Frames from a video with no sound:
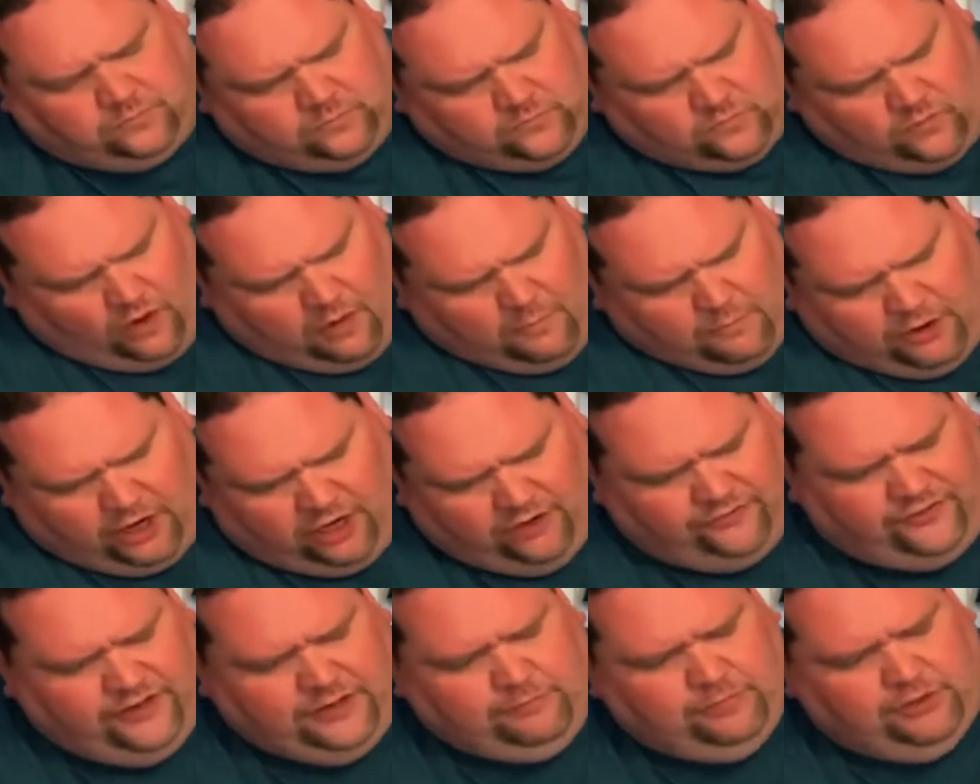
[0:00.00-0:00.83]

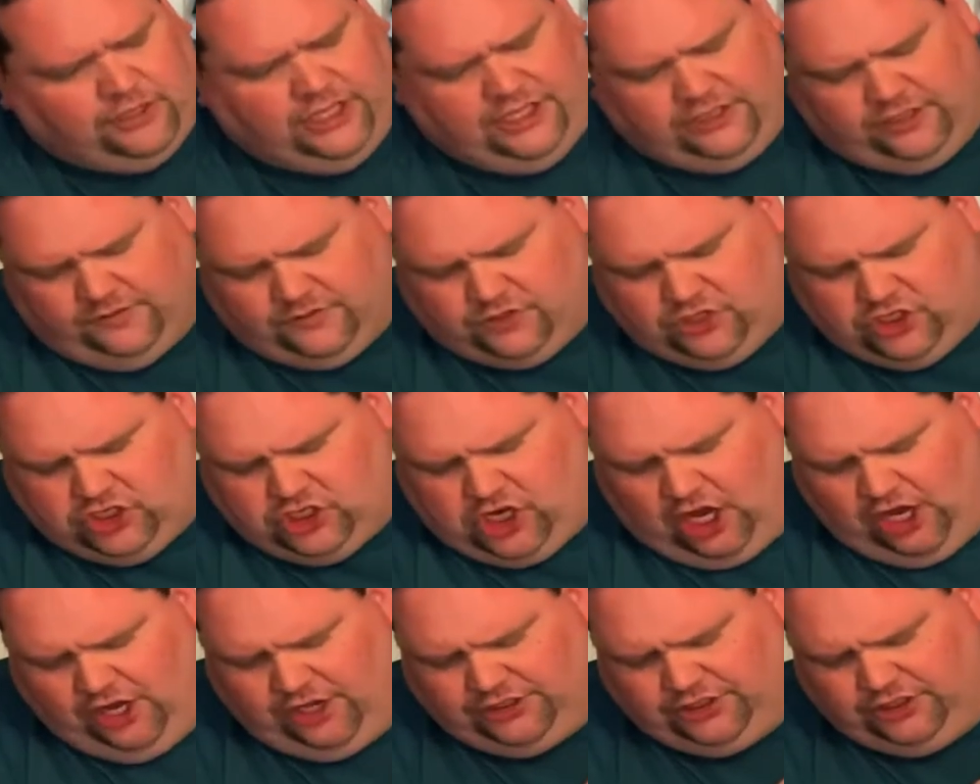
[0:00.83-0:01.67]
Perfect blend of
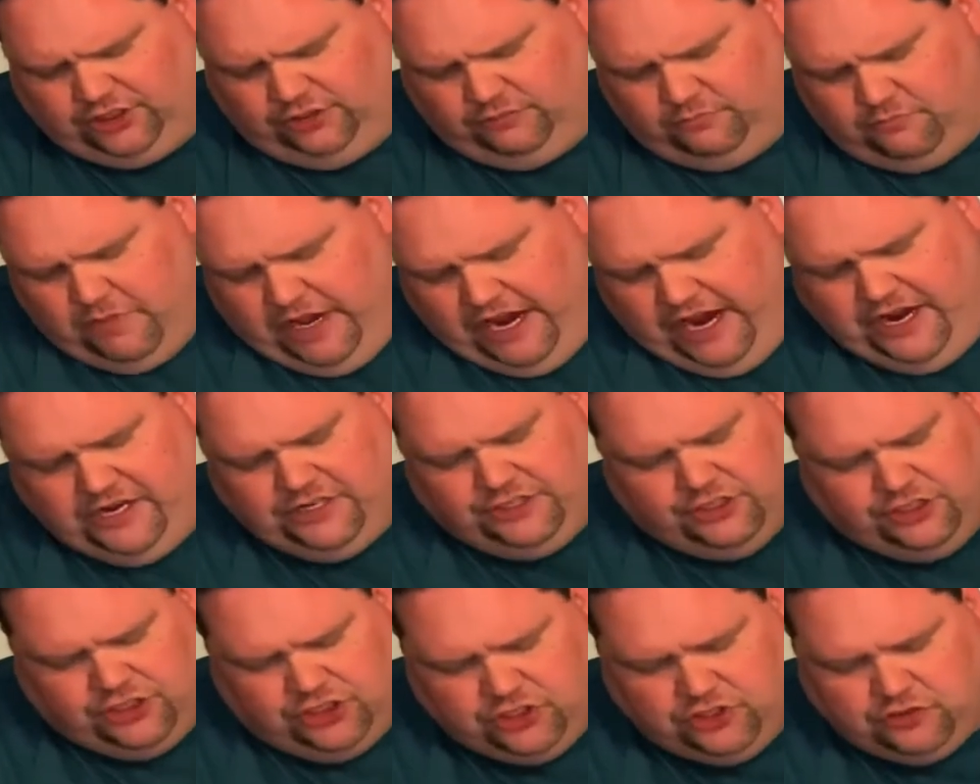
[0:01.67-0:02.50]
sauce, meat,
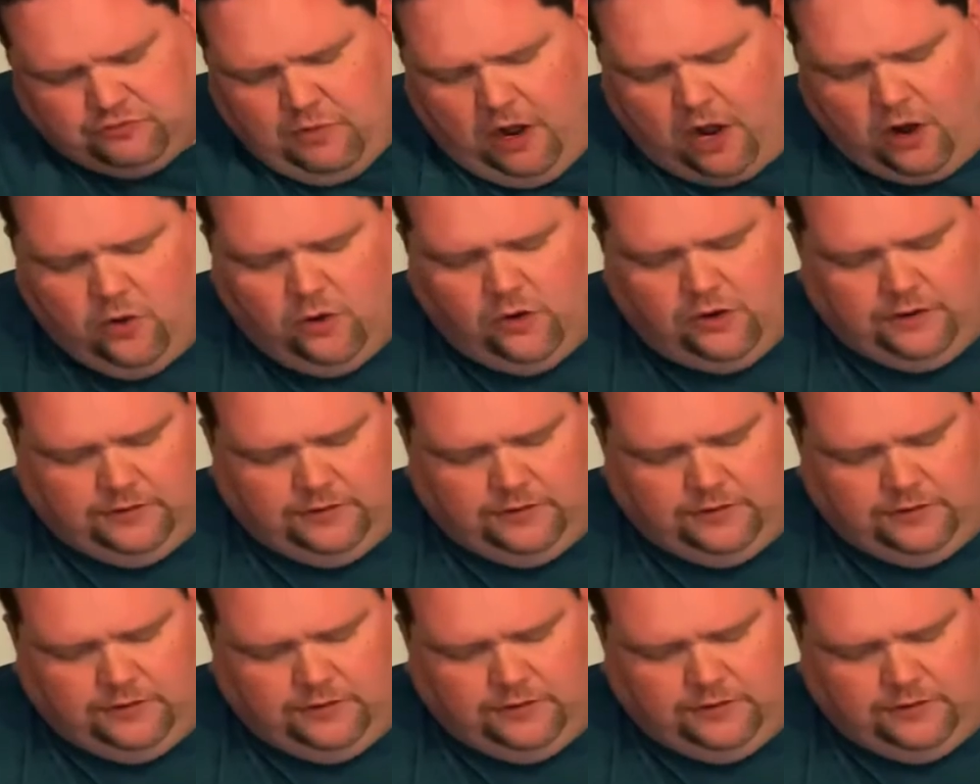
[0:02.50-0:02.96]
smoke.